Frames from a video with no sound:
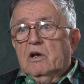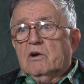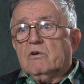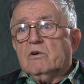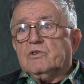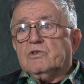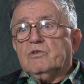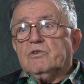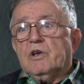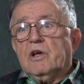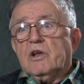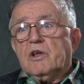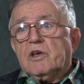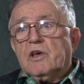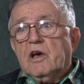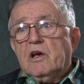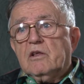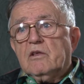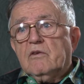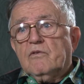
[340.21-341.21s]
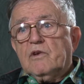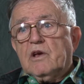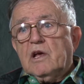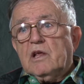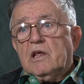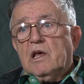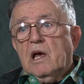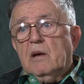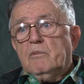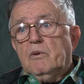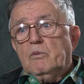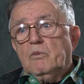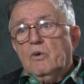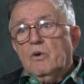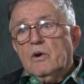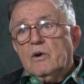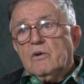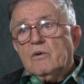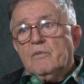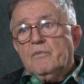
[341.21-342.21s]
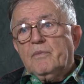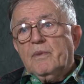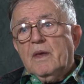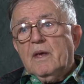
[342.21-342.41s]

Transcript: Well, she's dedicating the Vietnam Memorial.